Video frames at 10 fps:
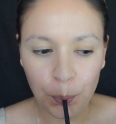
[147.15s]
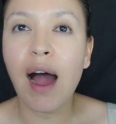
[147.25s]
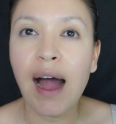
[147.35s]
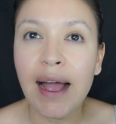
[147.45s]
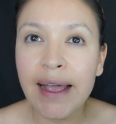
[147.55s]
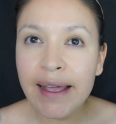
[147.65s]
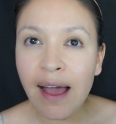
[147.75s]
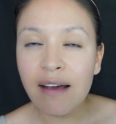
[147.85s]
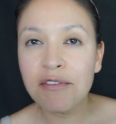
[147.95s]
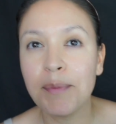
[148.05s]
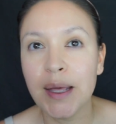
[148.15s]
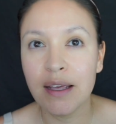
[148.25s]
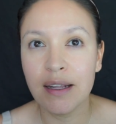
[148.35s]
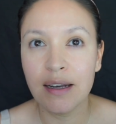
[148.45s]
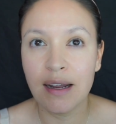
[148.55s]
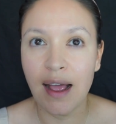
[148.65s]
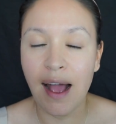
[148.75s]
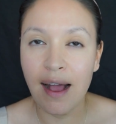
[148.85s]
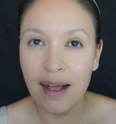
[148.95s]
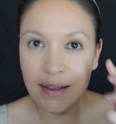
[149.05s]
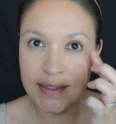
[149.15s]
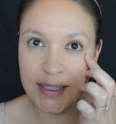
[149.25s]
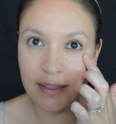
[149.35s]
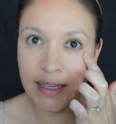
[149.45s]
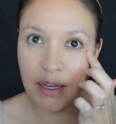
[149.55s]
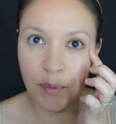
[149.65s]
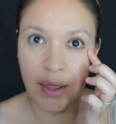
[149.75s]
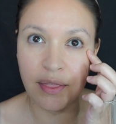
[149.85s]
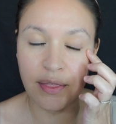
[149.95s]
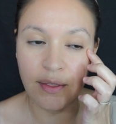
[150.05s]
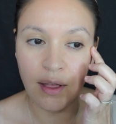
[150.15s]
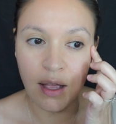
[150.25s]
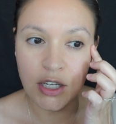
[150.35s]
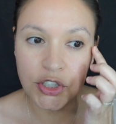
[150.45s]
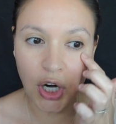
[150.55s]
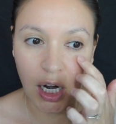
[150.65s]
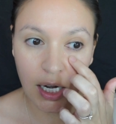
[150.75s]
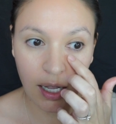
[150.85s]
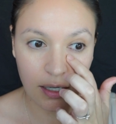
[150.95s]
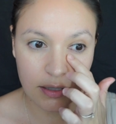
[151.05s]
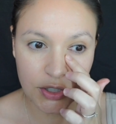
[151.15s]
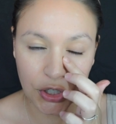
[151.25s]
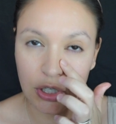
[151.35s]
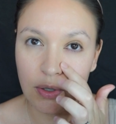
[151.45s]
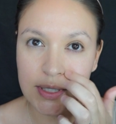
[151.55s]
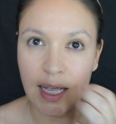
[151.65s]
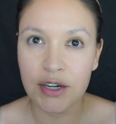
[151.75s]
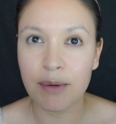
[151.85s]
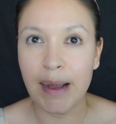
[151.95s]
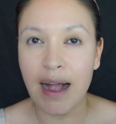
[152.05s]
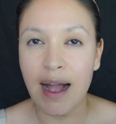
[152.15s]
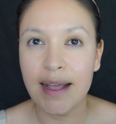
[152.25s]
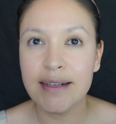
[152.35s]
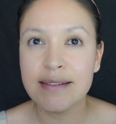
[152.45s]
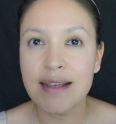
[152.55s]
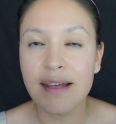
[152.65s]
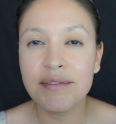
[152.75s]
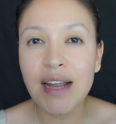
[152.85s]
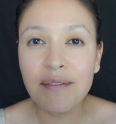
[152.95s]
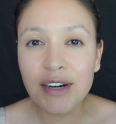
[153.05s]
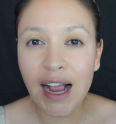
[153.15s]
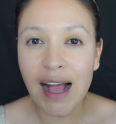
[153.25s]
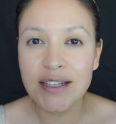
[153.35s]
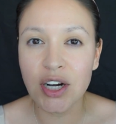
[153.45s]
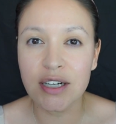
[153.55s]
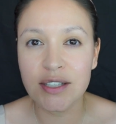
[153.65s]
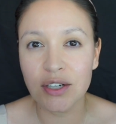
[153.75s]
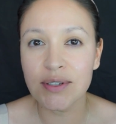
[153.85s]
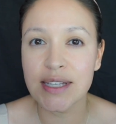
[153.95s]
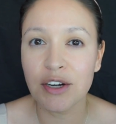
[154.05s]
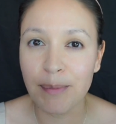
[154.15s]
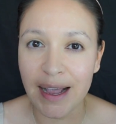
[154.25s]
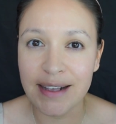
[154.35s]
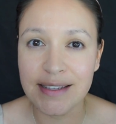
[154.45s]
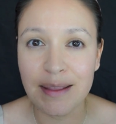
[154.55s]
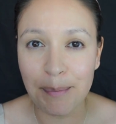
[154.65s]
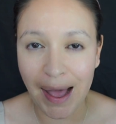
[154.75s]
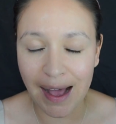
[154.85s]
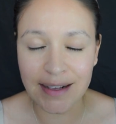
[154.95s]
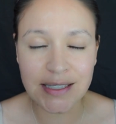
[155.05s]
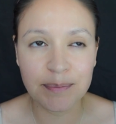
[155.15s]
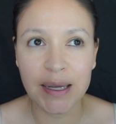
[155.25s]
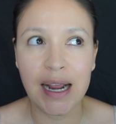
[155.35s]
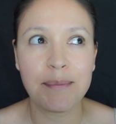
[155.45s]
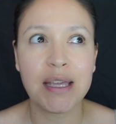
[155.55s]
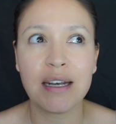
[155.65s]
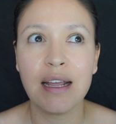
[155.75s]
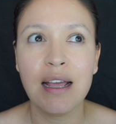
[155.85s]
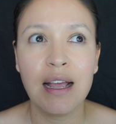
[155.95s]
I have been dealing with dark circles under my eyes. I've never had dark circles under my eyes in the past, but I mean,